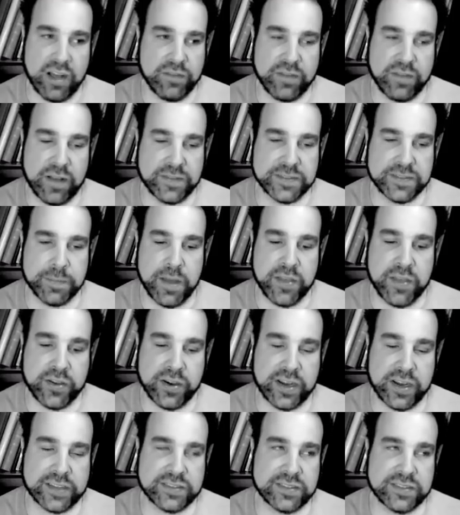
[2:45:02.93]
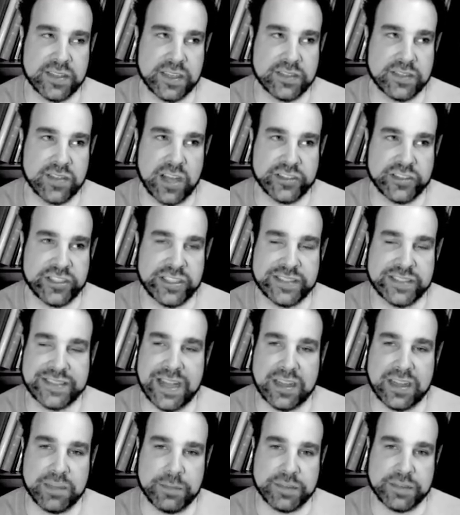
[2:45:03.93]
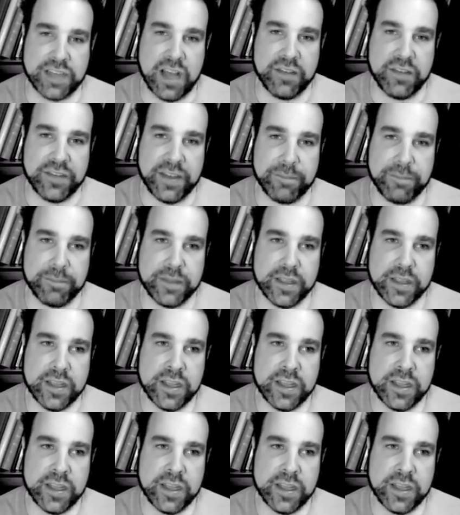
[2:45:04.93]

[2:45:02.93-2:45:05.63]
of some other ex exogenous element of him.